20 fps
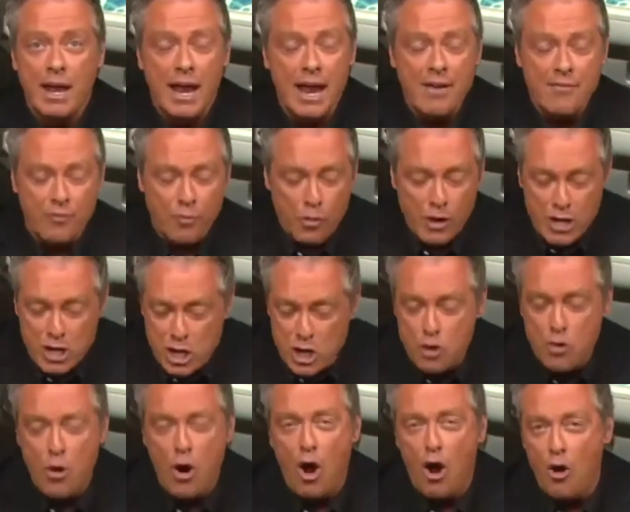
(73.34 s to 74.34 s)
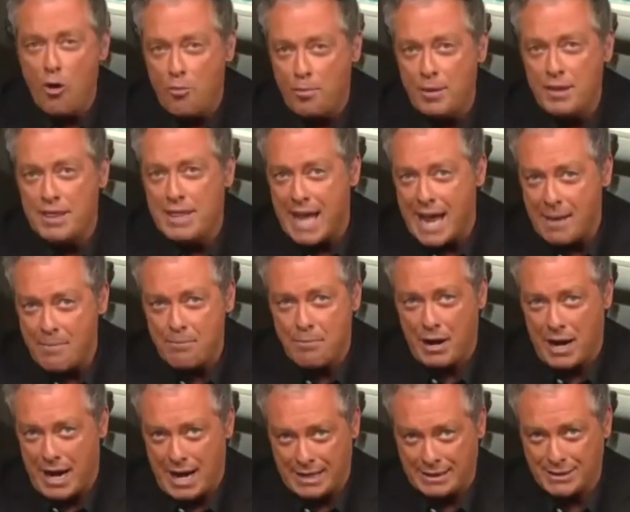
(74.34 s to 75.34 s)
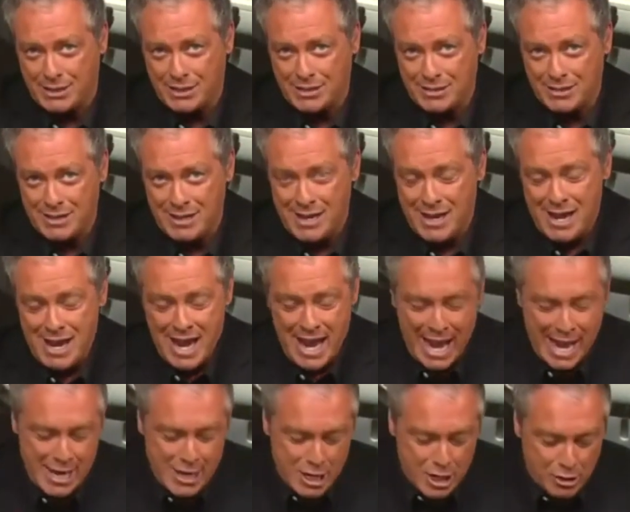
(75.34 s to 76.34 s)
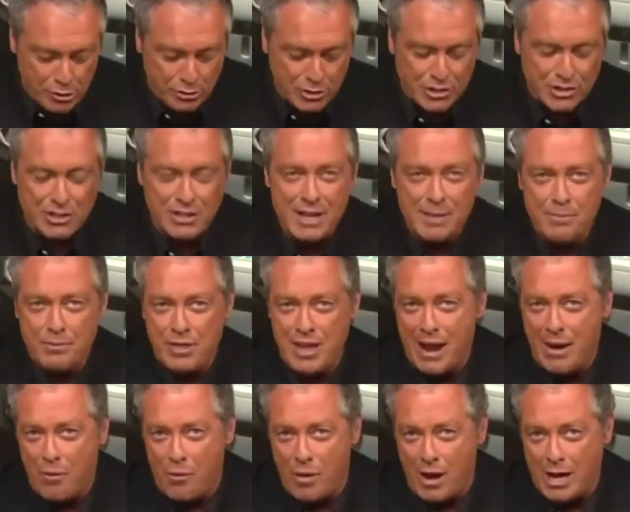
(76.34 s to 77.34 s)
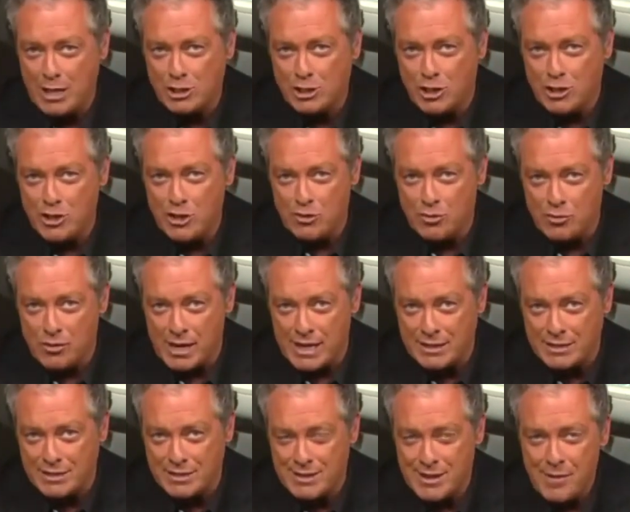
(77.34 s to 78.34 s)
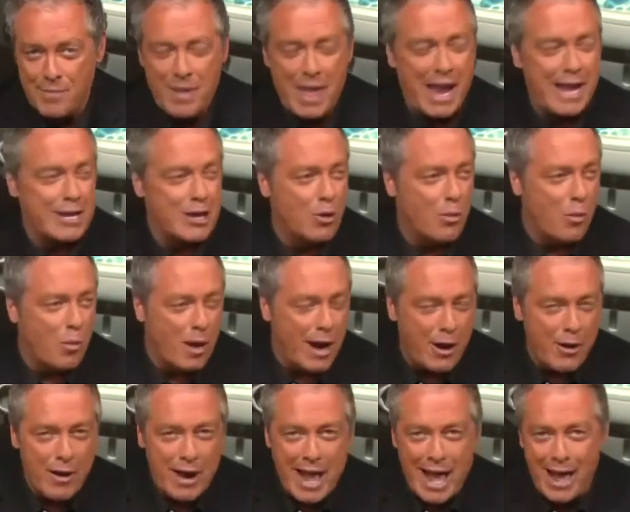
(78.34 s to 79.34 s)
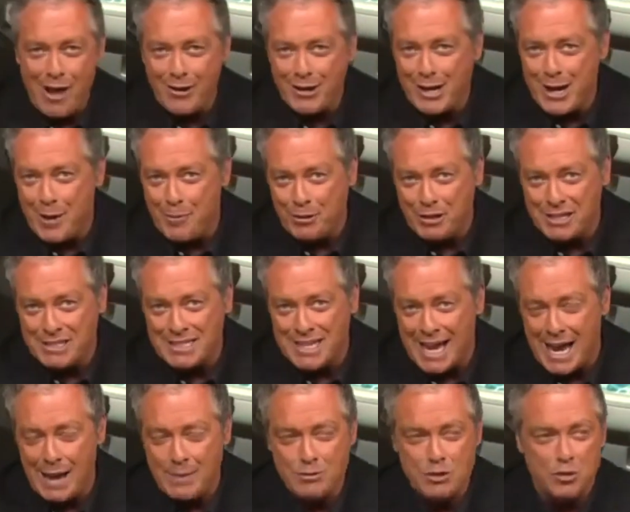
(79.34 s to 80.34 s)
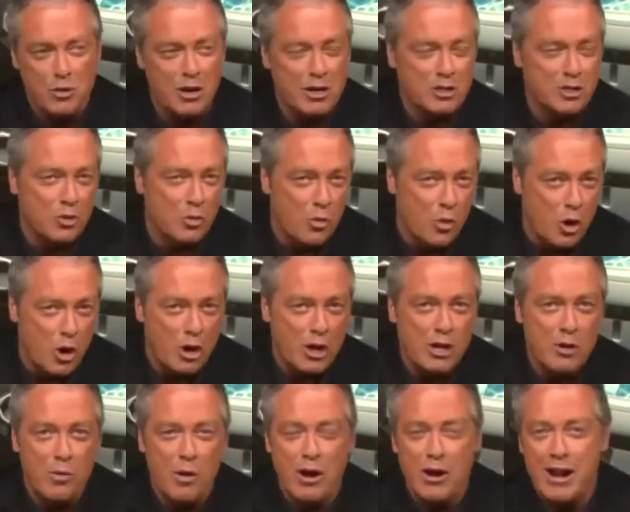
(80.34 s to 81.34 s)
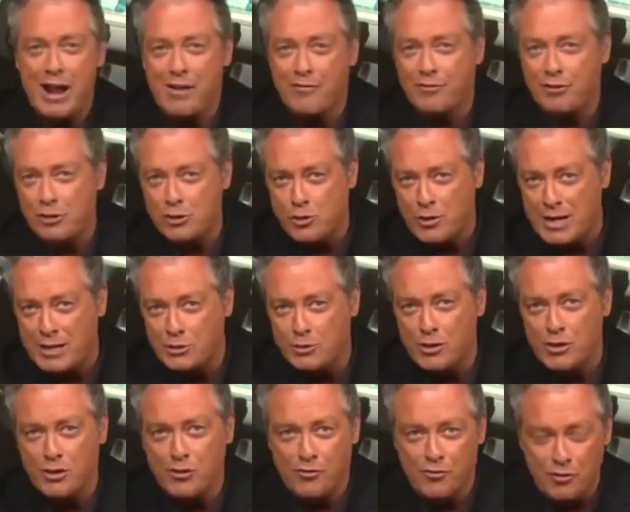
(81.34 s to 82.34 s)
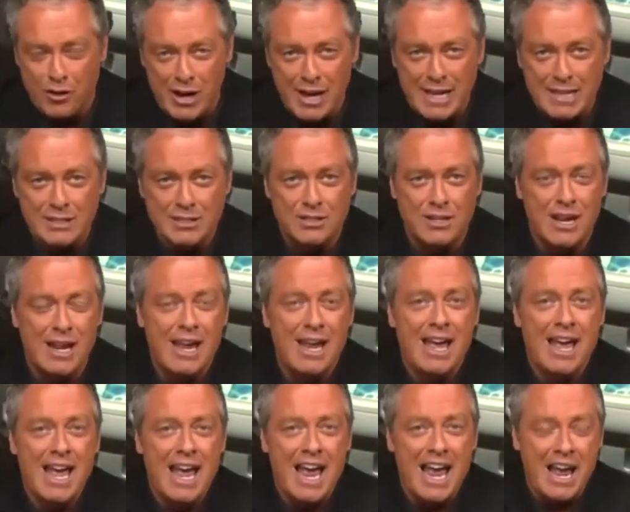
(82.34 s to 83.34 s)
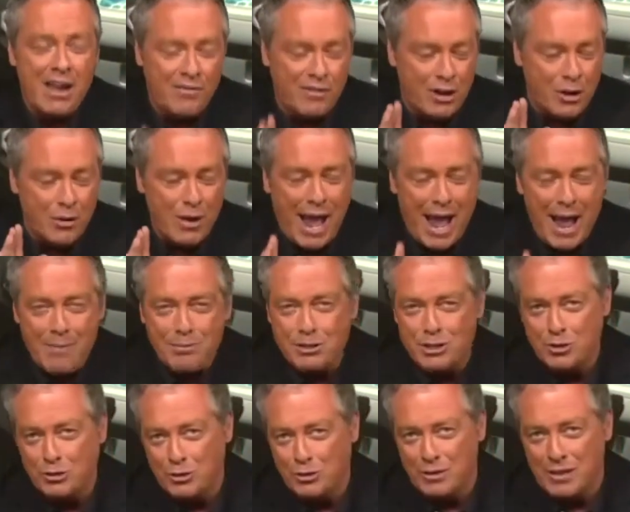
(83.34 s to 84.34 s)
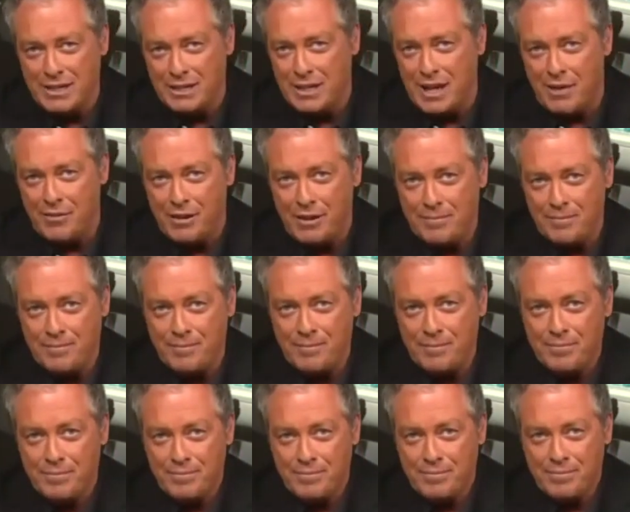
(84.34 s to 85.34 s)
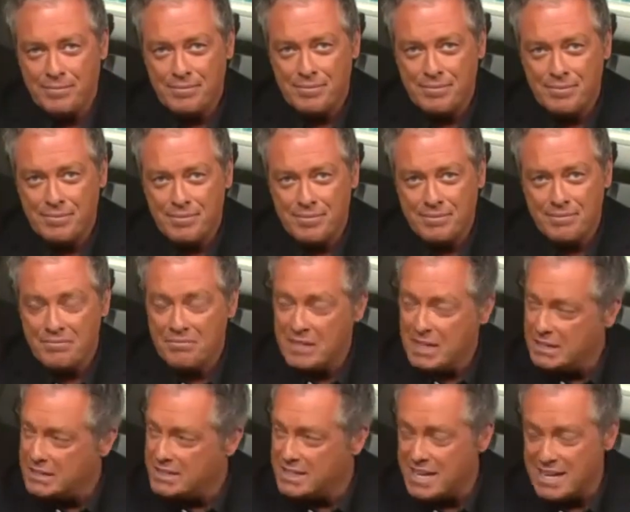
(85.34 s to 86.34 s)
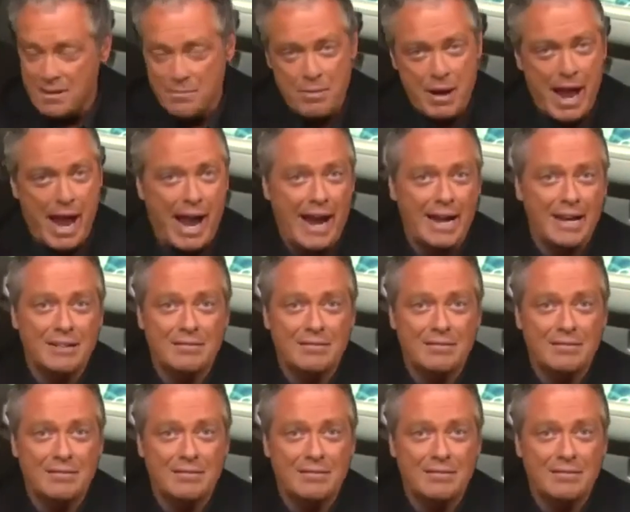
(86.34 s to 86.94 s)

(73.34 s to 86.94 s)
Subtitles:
If when you open that box and you slip that watch on your wrist and you wear it out a couple of times, you wear it to work, you wear it out for drinks with your friends, if you don't absolutely love it, then send it back.